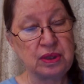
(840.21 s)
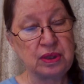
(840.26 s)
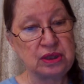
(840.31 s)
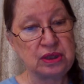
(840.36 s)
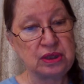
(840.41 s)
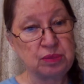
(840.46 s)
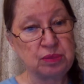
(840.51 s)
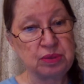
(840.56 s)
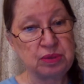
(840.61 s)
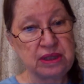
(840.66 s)

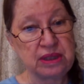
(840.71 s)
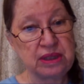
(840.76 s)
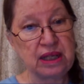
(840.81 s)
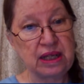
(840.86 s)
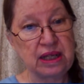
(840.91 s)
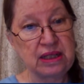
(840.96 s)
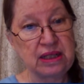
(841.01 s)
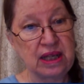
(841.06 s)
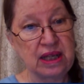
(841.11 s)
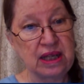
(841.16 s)
to
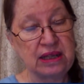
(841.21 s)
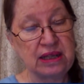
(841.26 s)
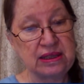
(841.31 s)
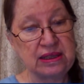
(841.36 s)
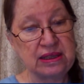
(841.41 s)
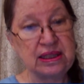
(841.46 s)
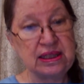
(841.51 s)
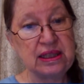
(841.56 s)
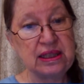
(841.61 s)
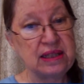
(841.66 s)
protect the
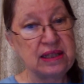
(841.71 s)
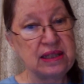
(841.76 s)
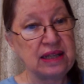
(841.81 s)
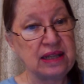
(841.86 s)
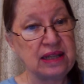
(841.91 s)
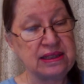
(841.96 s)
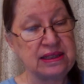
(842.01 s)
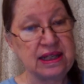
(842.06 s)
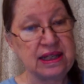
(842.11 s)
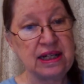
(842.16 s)

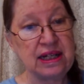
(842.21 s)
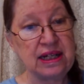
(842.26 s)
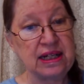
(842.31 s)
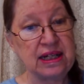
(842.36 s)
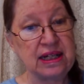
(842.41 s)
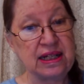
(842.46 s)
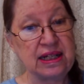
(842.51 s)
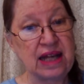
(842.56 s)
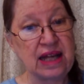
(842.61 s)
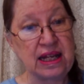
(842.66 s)

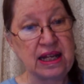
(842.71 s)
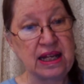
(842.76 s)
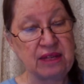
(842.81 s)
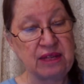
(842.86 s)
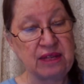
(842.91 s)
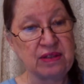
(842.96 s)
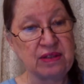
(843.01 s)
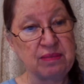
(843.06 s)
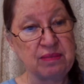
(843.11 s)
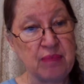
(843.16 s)
identity and not
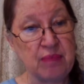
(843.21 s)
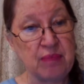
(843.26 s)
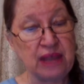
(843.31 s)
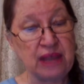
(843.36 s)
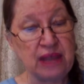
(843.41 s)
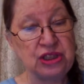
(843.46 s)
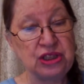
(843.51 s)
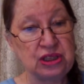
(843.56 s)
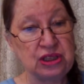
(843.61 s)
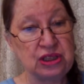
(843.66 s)
even
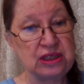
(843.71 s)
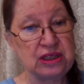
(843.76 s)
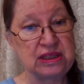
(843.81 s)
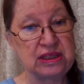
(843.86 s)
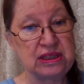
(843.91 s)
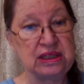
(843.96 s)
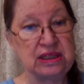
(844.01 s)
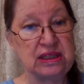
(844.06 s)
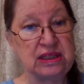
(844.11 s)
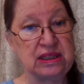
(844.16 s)
mention
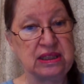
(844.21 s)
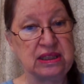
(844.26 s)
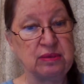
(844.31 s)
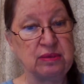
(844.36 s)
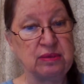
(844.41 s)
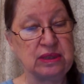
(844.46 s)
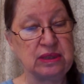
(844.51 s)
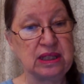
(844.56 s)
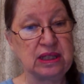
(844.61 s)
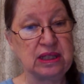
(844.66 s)
SEAL
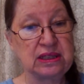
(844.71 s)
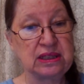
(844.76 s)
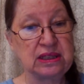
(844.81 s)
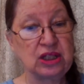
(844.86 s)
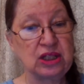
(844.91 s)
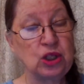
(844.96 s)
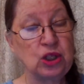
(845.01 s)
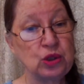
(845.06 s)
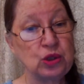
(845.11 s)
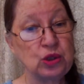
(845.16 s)
Team 6.
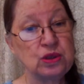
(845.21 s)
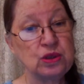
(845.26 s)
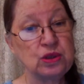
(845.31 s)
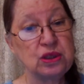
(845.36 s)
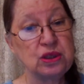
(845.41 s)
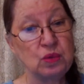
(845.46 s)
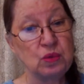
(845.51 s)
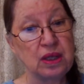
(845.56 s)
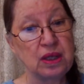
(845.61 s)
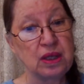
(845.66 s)
And who's
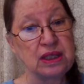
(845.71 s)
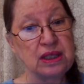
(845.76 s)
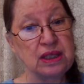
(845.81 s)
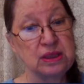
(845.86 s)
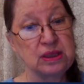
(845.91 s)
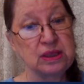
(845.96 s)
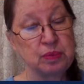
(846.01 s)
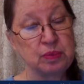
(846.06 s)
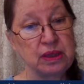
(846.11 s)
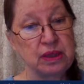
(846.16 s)
the one that
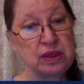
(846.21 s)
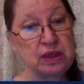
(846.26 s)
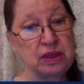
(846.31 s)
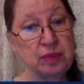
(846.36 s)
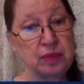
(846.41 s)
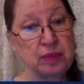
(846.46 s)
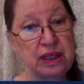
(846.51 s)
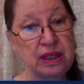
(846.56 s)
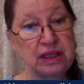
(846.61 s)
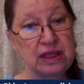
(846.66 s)
spilled the
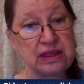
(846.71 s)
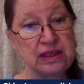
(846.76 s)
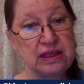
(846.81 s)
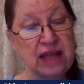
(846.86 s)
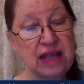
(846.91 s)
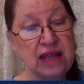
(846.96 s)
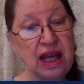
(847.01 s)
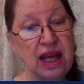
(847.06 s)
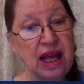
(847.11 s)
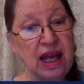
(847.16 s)
beans
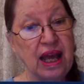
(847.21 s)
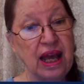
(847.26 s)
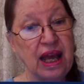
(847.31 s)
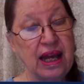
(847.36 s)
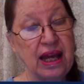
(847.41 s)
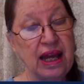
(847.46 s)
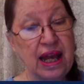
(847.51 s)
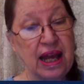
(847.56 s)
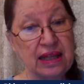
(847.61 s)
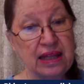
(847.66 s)

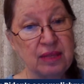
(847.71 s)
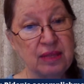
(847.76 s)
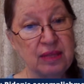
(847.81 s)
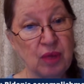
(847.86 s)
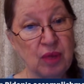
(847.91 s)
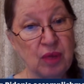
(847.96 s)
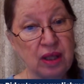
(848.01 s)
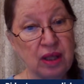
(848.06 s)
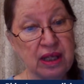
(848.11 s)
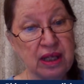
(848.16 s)
and had them
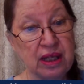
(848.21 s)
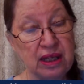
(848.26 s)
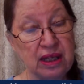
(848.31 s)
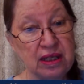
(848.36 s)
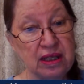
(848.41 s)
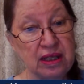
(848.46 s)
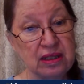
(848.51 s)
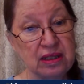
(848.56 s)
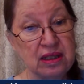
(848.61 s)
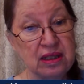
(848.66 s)
all
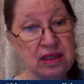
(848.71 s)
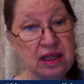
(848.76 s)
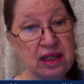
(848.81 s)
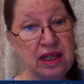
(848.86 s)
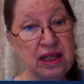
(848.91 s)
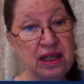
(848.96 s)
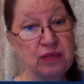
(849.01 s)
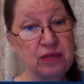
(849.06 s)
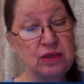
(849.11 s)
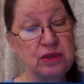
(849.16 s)
killed?
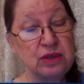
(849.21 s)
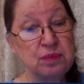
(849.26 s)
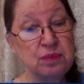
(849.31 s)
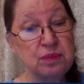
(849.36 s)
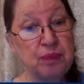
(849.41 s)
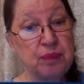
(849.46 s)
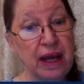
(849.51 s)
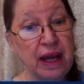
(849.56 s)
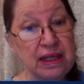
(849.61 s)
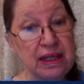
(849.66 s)
It was
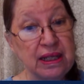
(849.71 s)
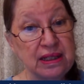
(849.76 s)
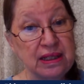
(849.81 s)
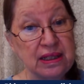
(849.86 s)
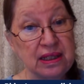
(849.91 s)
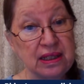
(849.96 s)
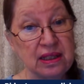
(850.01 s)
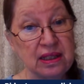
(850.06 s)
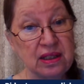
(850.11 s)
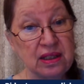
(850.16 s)

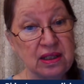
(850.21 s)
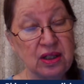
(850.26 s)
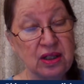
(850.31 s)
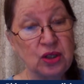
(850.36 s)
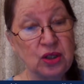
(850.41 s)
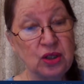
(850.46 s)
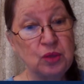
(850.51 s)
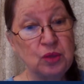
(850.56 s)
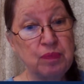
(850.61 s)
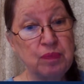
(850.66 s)
Biden,
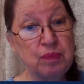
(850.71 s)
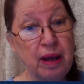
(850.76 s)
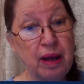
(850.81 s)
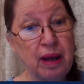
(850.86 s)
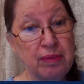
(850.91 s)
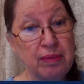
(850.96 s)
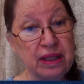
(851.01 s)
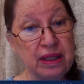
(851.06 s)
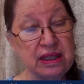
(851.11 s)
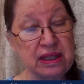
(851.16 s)
who
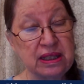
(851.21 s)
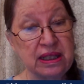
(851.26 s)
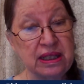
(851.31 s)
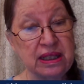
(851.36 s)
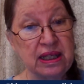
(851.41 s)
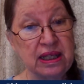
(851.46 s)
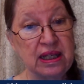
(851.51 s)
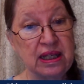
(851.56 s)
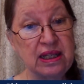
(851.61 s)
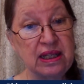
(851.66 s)

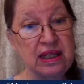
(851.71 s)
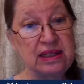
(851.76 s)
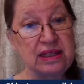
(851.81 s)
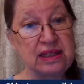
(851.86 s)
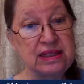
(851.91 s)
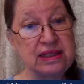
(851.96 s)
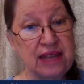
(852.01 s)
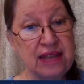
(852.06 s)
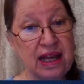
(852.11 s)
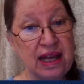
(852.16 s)
publicly
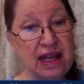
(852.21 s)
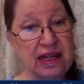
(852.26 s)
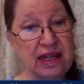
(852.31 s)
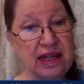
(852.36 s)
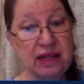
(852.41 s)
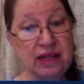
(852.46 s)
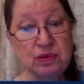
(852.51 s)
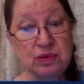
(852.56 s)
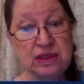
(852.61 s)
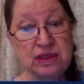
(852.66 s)
said
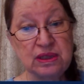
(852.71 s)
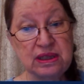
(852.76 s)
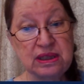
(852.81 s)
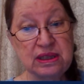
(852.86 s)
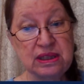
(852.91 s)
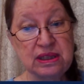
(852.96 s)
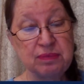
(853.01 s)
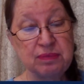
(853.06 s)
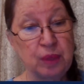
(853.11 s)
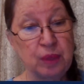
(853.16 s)
it was
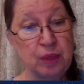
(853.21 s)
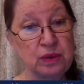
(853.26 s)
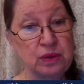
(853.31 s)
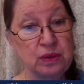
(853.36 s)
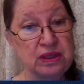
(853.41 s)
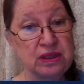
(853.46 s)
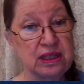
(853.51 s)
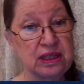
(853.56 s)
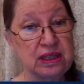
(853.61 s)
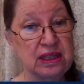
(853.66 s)

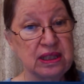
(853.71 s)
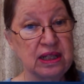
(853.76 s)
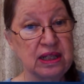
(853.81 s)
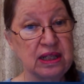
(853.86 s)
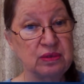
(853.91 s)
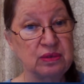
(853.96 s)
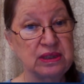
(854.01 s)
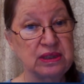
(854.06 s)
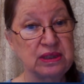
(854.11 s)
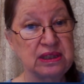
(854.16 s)
boasting that
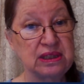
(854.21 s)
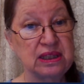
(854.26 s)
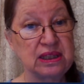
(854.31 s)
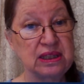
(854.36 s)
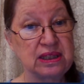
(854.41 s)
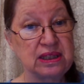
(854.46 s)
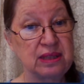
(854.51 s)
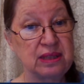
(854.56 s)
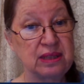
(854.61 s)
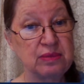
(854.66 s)
it was SEAL
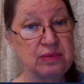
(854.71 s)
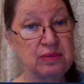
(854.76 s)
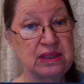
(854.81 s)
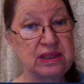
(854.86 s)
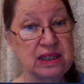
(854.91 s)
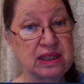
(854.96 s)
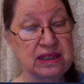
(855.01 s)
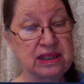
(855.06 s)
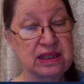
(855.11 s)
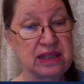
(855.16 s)
Team
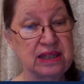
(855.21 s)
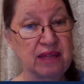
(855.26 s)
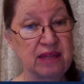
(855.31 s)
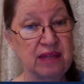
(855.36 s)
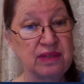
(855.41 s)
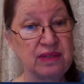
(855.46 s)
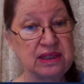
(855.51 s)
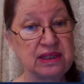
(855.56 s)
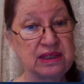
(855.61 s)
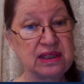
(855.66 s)
6,
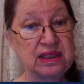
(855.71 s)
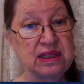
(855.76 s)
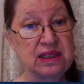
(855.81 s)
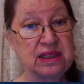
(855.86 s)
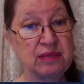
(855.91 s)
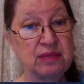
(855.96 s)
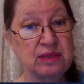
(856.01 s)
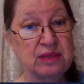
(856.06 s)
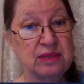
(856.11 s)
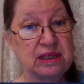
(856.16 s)
Navy SEAL
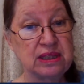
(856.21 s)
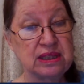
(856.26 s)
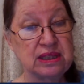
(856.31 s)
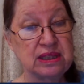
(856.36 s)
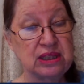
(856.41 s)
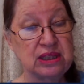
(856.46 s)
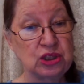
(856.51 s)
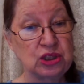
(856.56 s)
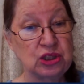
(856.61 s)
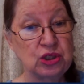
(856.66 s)
Team 6
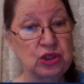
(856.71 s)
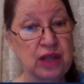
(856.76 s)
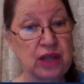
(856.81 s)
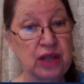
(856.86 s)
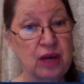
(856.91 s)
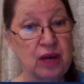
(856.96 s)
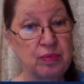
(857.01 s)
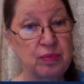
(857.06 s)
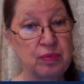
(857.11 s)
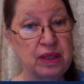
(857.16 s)
that took
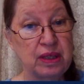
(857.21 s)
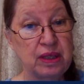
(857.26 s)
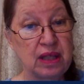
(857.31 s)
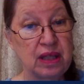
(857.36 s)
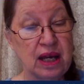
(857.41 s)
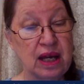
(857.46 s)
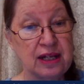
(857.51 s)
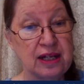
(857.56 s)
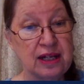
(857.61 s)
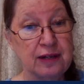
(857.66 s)
out bin
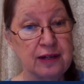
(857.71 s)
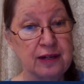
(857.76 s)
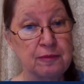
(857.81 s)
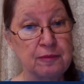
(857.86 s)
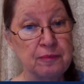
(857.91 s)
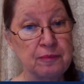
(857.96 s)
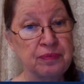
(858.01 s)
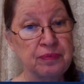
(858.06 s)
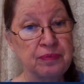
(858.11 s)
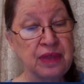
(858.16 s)
Laden,
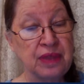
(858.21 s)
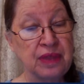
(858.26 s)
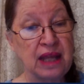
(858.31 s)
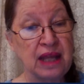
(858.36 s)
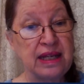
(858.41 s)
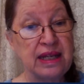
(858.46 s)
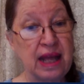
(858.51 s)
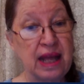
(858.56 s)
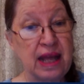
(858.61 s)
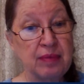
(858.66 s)

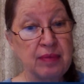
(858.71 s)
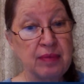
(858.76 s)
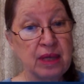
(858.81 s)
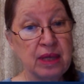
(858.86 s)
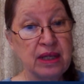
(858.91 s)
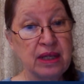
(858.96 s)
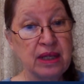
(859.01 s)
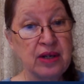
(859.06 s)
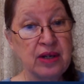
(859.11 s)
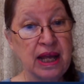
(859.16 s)

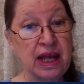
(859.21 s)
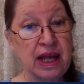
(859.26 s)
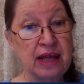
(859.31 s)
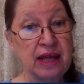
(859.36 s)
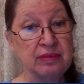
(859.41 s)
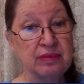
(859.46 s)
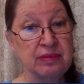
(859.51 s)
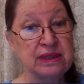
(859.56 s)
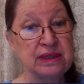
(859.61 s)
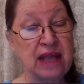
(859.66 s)
naming their
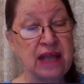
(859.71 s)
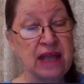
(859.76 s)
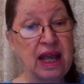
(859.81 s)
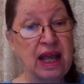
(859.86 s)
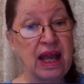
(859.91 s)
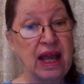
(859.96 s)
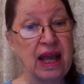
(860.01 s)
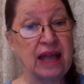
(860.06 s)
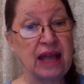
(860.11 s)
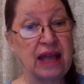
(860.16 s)
names.
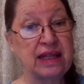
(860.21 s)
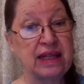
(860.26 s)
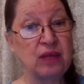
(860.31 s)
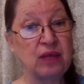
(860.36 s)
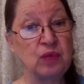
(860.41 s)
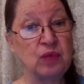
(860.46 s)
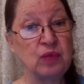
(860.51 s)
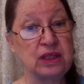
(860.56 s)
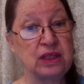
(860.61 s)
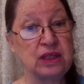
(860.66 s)
And
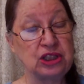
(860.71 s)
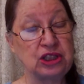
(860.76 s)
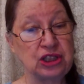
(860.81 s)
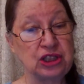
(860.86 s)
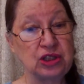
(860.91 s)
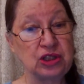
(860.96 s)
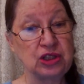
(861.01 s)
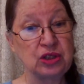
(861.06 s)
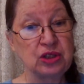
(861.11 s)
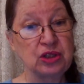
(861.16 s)
then when the
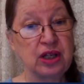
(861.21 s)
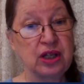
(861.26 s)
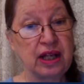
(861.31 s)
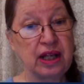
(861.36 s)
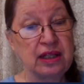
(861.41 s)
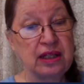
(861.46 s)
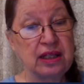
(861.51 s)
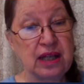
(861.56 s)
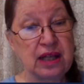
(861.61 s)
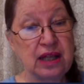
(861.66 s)
Chinook
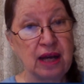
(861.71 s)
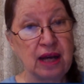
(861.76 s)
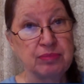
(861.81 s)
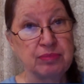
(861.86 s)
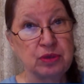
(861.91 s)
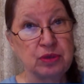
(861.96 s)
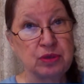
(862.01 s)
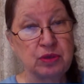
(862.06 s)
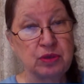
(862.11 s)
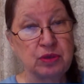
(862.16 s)

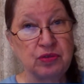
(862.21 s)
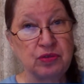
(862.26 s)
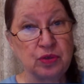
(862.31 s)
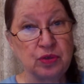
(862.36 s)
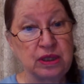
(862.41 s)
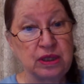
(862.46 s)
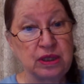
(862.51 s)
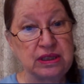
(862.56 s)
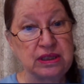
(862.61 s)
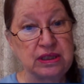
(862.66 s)
helicopter with
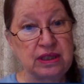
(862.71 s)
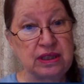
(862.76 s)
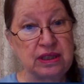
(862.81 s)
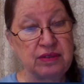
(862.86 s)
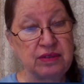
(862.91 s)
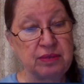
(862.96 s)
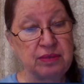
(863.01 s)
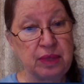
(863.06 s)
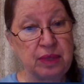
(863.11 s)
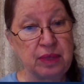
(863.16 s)

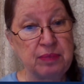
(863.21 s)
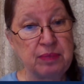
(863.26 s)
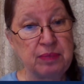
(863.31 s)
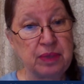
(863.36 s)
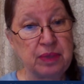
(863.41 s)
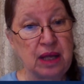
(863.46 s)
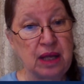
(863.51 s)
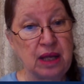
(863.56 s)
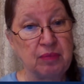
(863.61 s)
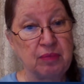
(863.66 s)
47
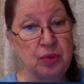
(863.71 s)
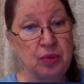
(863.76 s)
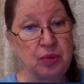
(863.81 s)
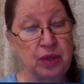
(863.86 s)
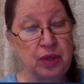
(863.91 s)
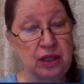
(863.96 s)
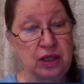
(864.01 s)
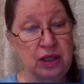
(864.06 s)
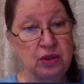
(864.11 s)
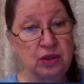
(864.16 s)
people on board,
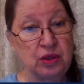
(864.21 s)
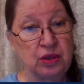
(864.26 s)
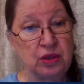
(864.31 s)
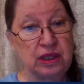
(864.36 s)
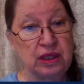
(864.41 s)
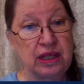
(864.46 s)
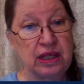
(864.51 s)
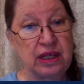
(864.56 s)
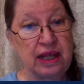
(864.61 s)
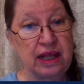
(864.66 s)

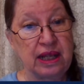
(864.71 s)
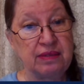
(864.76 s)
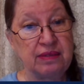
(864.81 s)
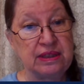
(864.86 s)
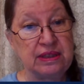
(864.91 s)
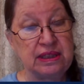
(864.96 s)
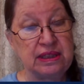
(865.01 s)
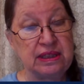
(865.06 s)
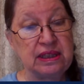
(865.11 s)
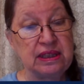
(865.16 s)
including the Navy
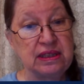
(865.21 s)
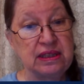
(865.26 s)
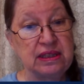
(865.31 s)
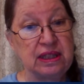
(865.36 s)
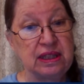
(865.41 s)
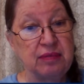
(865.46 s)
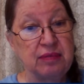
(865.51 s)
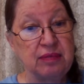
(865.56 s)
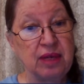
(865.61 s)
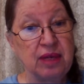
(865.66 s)
SEAL
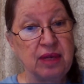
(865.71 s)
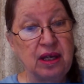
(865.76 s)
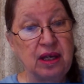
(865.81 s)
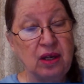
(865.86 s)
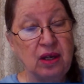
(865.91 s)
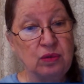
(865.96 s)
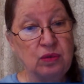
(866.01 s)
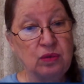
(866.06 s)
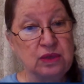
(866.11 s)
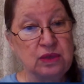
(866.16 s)
team,
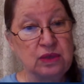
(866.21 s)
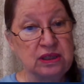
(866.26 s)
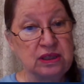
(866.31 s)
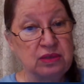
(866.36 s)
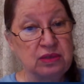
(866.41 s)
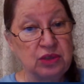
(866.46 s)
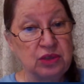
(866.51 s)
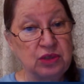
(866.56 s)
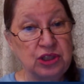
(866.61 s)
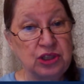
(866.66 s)
was
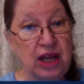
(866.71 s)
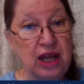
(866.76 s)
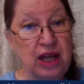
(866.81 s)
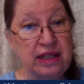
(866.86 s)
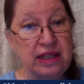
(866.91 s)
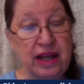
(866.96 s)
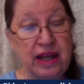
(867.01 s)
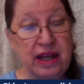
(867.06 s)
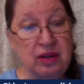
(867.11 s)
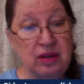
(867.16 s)
shot
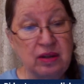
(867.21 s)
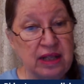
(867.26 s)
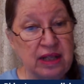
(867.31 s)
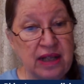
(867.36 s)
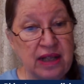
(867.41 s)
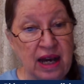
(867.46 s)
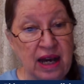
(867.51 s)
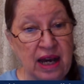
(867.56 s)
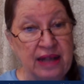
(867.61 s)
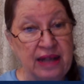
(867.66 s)
down, they
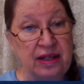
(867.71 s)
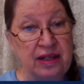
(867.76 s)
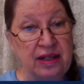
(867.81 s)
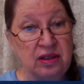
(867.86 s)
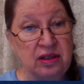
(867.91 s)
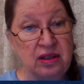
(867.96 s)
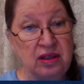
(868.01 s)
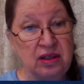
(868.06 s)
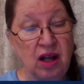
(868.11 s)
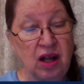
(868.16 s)
died.
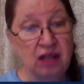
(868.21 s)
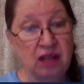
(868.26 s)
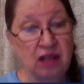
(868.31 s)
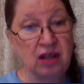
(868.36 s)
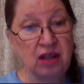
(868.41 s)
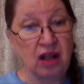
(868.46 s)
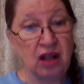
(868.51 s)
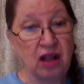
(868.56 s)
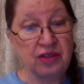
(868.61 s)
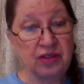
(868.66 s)

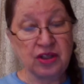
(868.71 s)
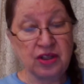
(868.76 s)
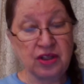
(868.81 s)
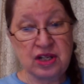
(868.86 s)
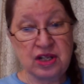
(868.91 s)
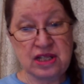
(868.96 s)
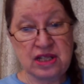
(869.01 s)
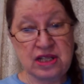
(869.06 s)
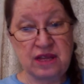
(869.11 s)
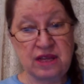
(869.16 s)
All
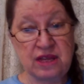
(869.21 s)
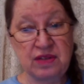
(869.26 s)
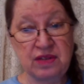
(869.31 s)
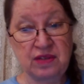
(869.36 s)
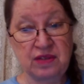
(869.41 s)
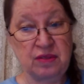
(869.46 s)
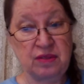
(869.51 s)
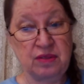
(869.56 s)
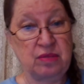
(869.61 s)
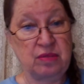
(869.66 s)
37
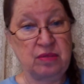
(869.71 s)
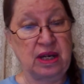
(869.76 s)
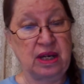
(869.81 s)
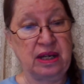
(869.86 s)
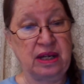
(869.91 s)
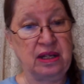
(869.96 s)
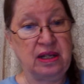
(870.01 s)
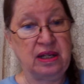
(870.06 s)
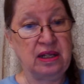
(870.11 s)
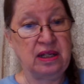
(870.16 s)
of them died.